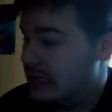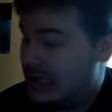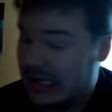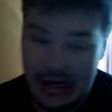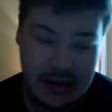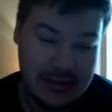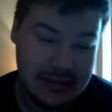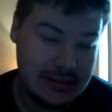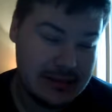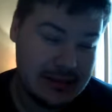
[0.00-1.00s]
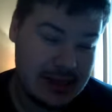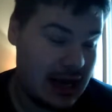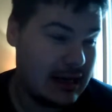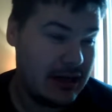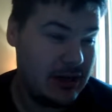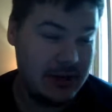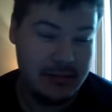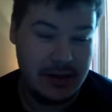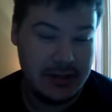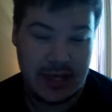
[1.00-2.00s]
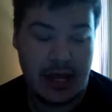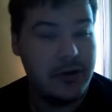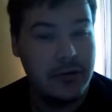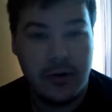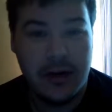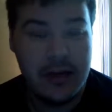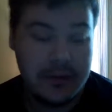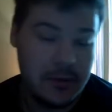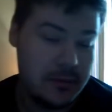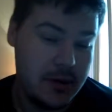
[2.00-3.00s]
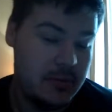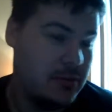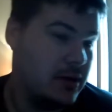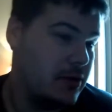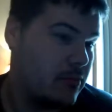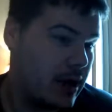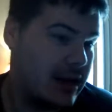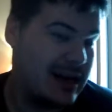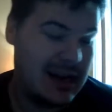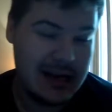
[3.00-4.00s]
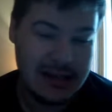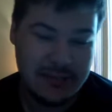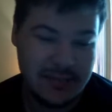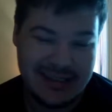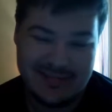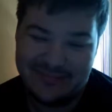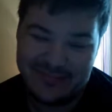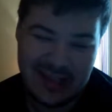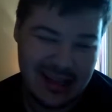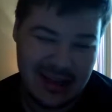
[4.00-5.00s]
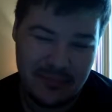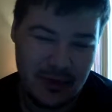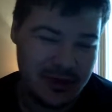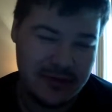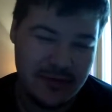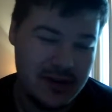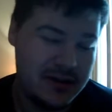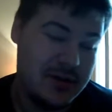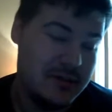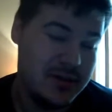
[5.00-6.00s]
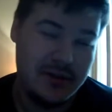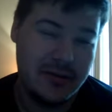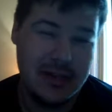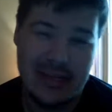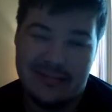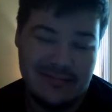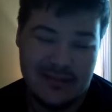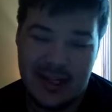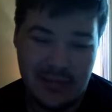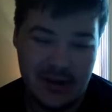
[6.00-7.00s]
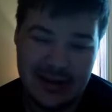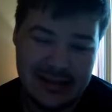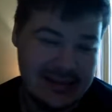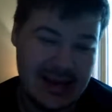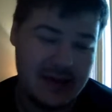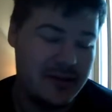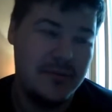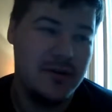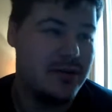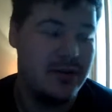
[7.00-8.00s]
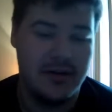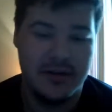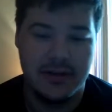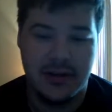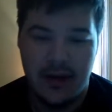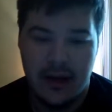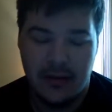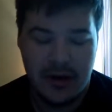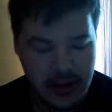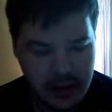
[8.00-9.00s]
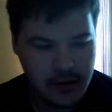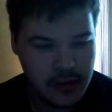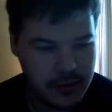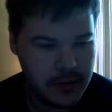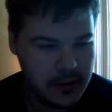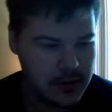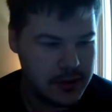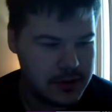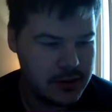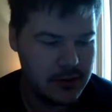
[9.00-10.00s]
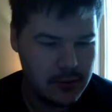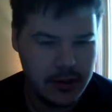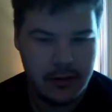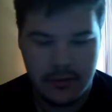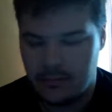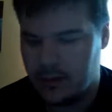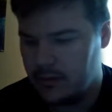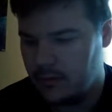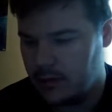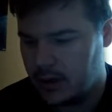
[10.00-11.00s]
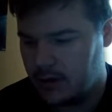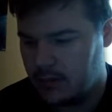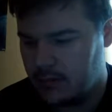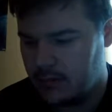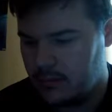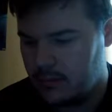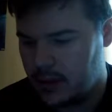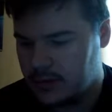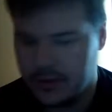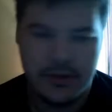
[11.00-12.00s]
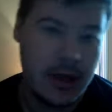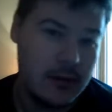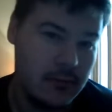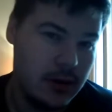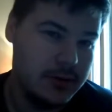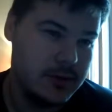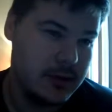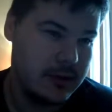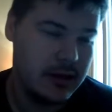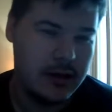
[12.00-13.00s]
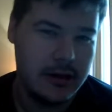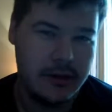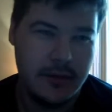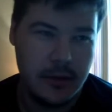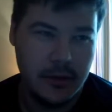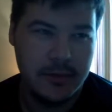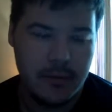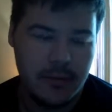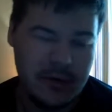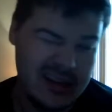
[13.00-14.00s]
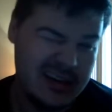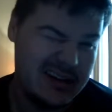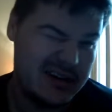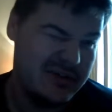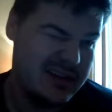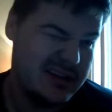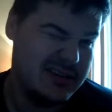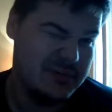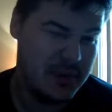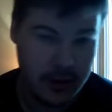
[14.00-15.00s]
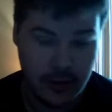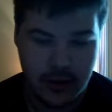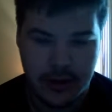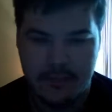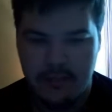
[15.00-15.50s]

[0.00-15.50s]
It's got a good ring. It's what people really recognize. But part of this video is going to be showing that Libra is not cryptocurrency. When you think of cryptocurrency, the one you associate most and think of, that most people think of, is Bitcoin.